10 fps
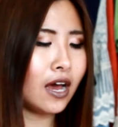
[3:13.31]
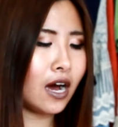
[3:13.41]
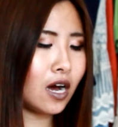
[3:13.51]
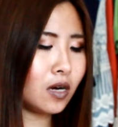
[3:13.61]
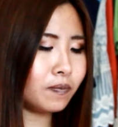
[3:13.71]

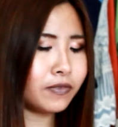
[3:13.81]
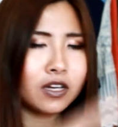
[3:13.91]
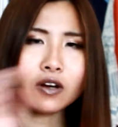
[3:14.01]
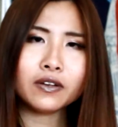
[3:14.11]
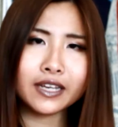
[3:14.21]
Um,
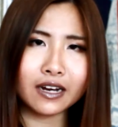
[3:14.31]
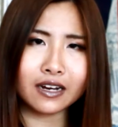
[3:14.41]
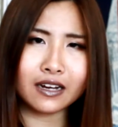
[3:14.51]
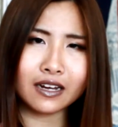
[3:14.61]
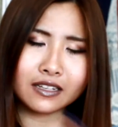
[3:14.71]
the only
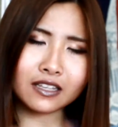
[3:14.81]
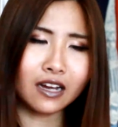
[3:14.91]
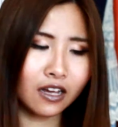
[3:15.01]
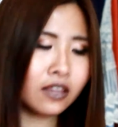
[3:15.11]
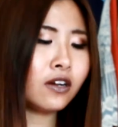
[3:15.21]
the
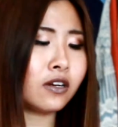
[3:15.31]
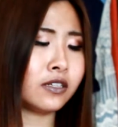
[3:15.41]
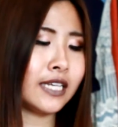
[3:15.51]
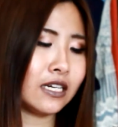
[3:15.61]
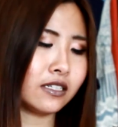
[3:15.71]

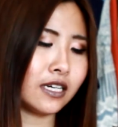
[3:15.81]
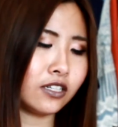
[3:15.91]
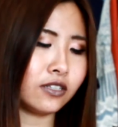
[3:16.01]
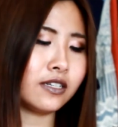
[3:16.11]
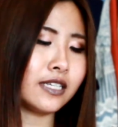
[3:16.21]
other downside
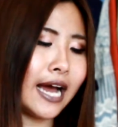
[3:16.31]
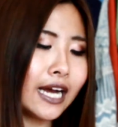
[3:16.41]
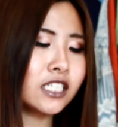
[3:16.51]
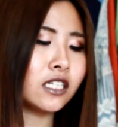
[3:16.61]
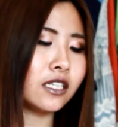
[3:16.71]
to this
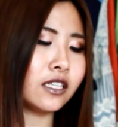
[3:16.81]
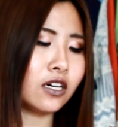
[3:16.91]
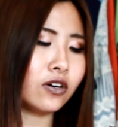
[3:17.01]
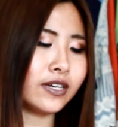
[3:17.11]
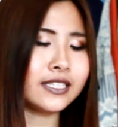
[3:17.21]
actually
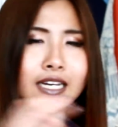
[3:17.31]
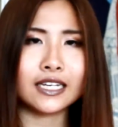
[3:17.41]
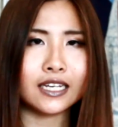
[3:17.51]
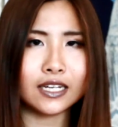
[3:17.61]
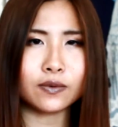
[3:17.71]
though is that you
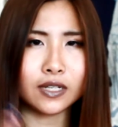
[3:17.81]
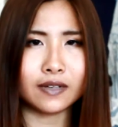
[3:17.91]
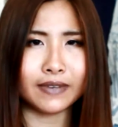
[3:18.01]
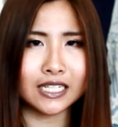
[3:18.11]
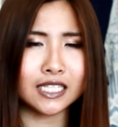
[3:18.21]
can get really
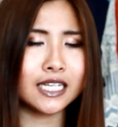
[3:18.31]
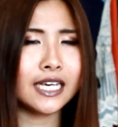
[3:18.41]
messy.